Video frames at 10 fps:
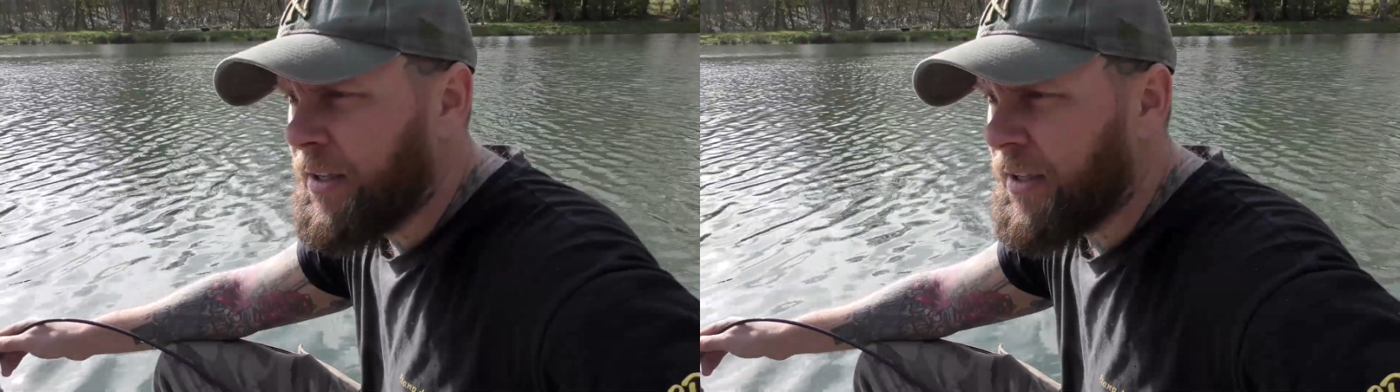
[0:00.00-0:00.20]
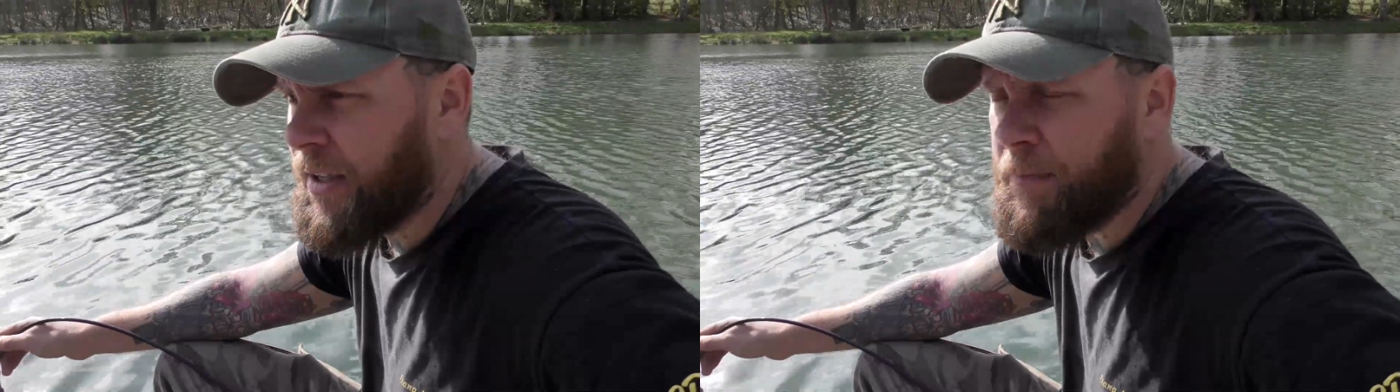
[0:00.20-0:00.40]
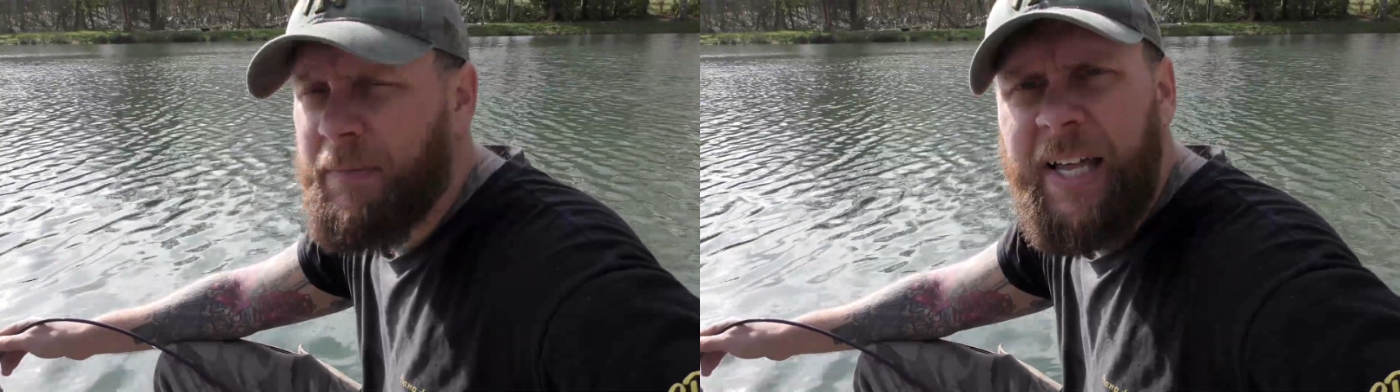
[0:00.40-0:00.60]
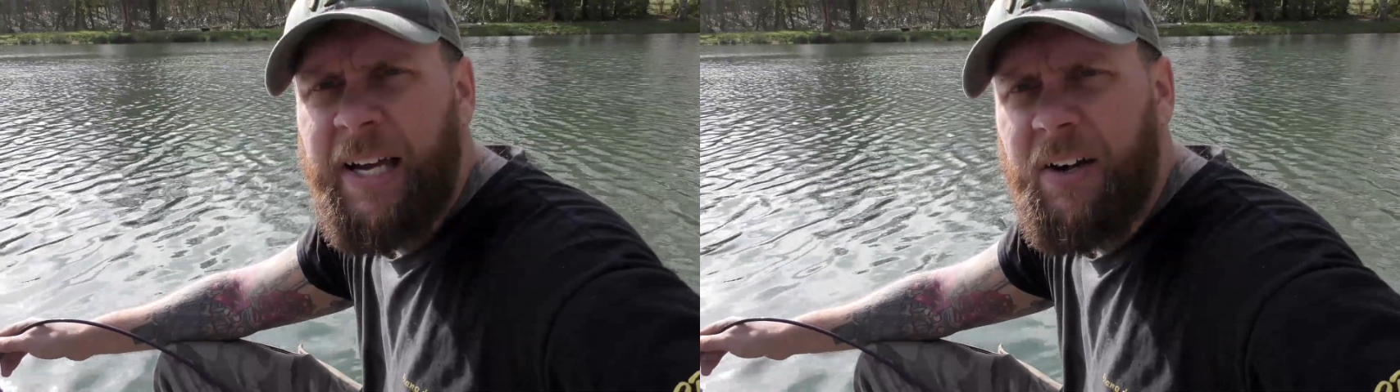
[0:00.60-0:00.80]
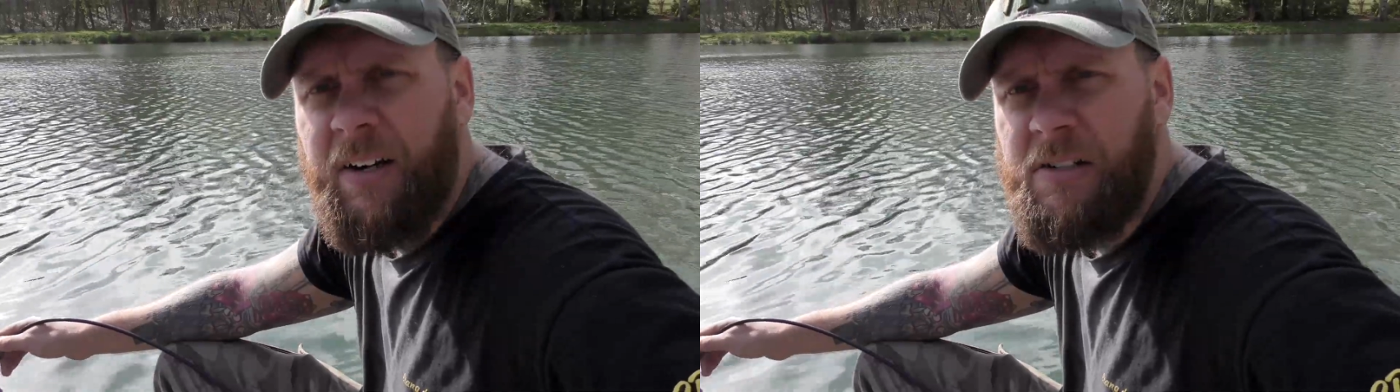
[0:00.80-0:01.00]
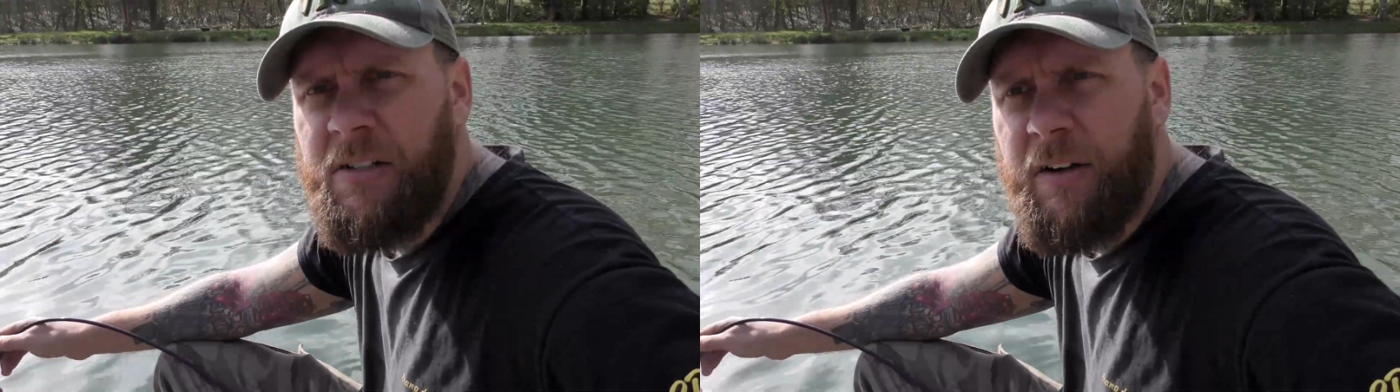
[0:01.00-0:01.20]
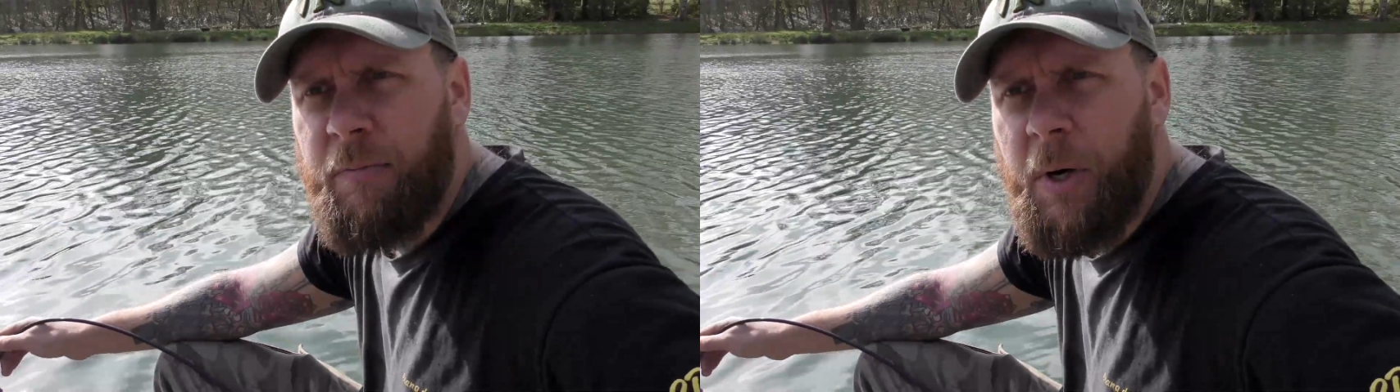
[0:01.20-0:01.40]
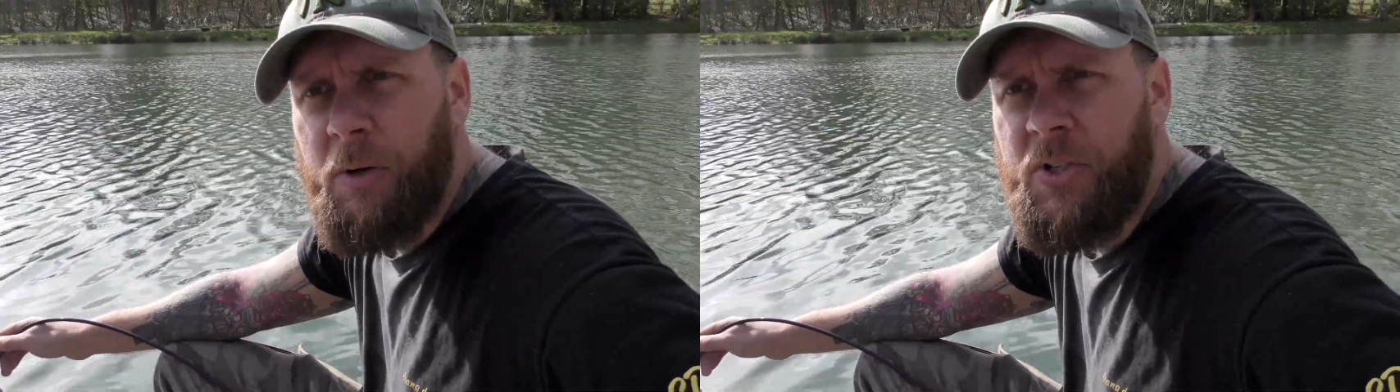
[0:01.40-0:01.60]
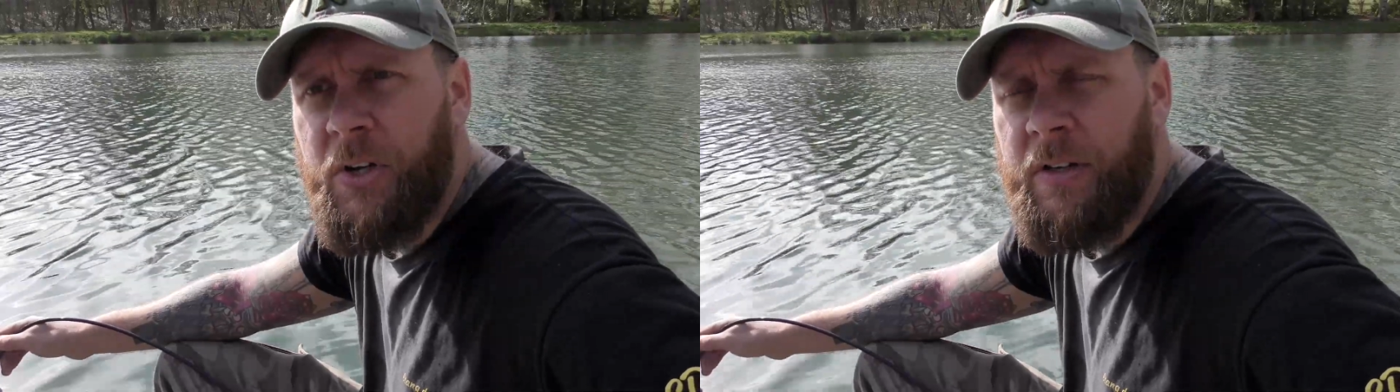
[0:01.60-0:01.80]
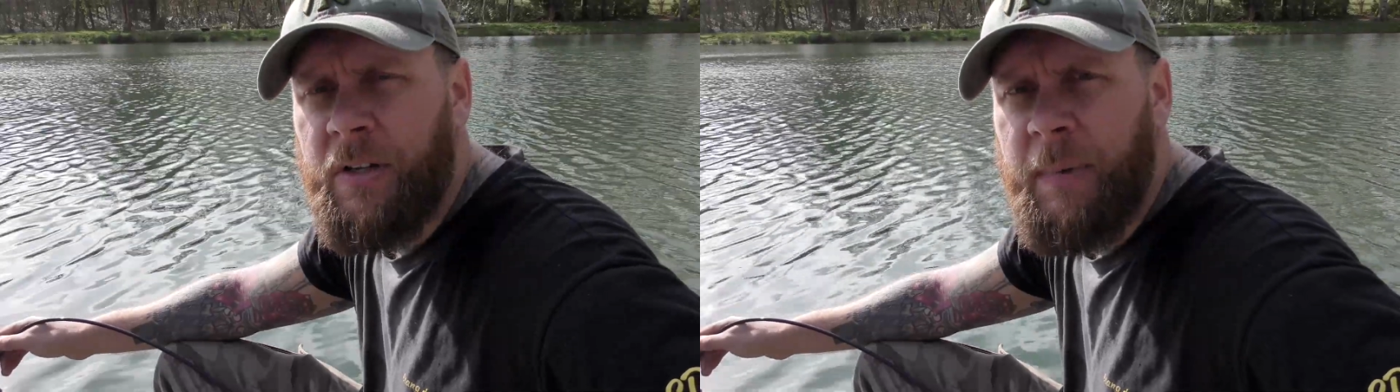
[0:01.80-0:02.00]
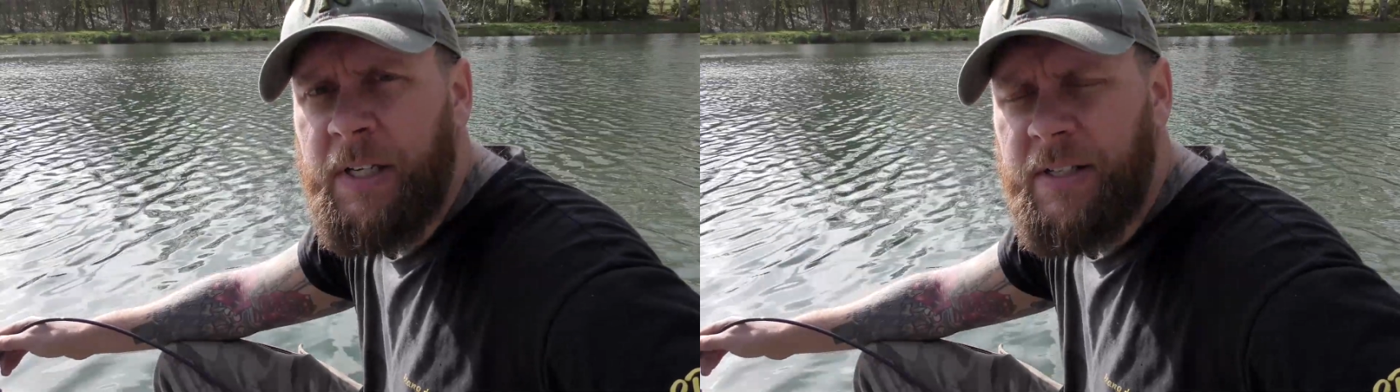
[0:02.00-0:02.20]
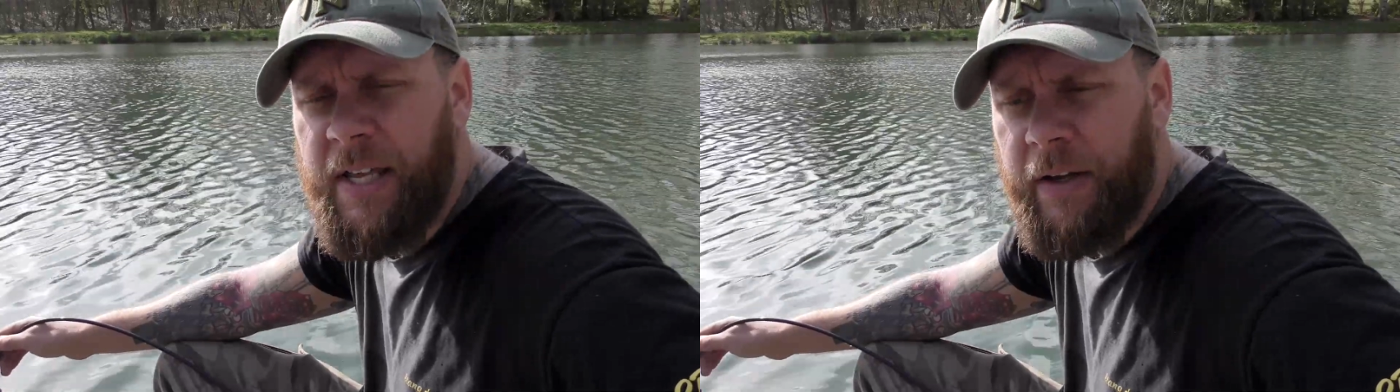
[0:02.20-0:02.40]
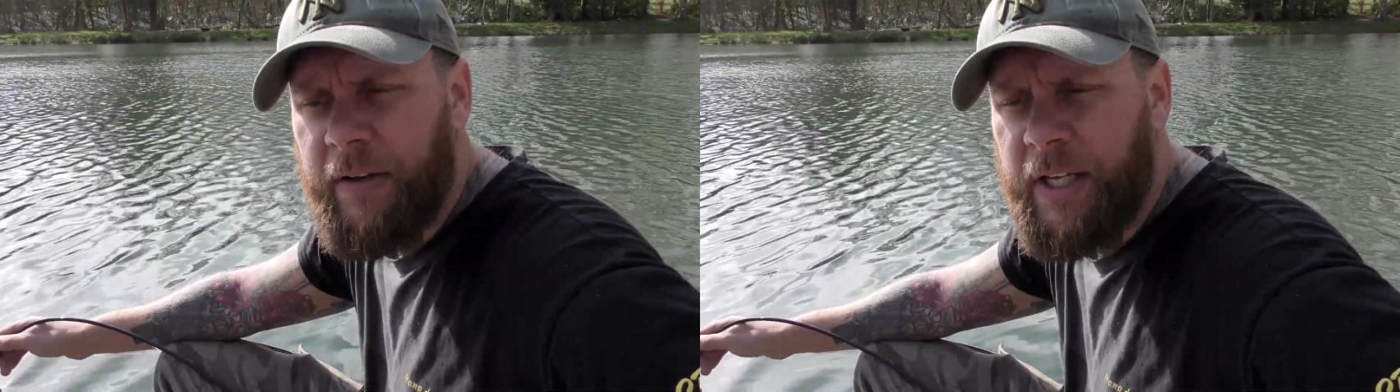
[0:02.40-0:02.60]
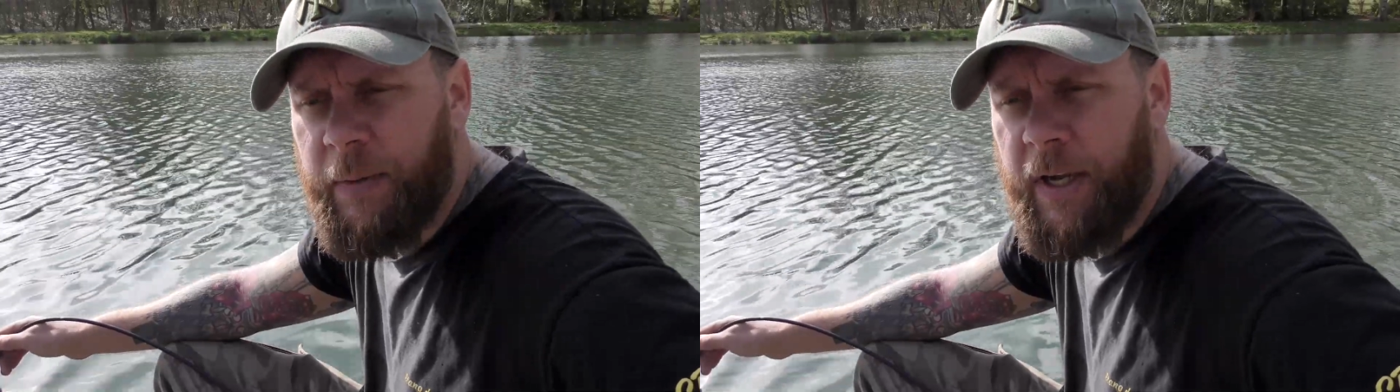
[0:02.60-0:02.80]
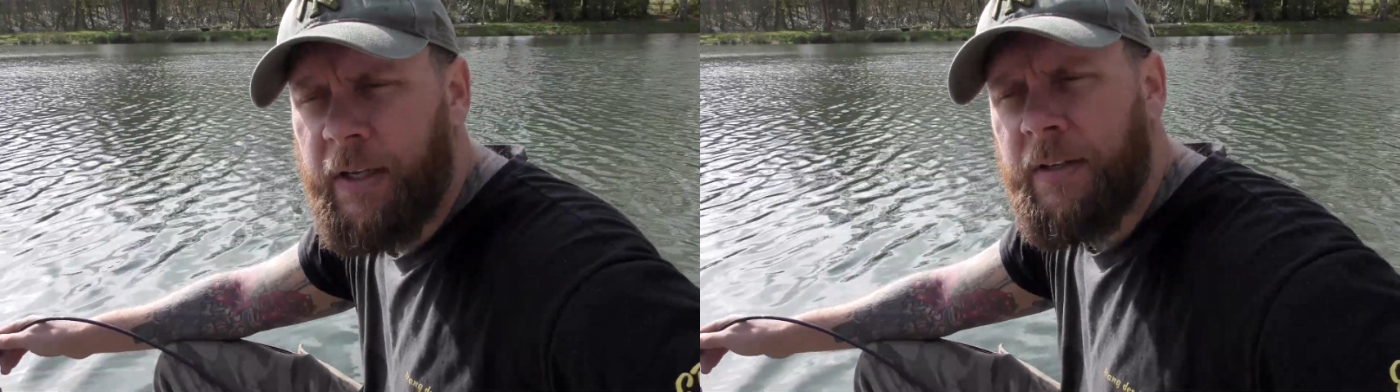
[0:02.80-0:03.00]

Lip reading: that kind of stuff, but I'll show you the mix now anyway.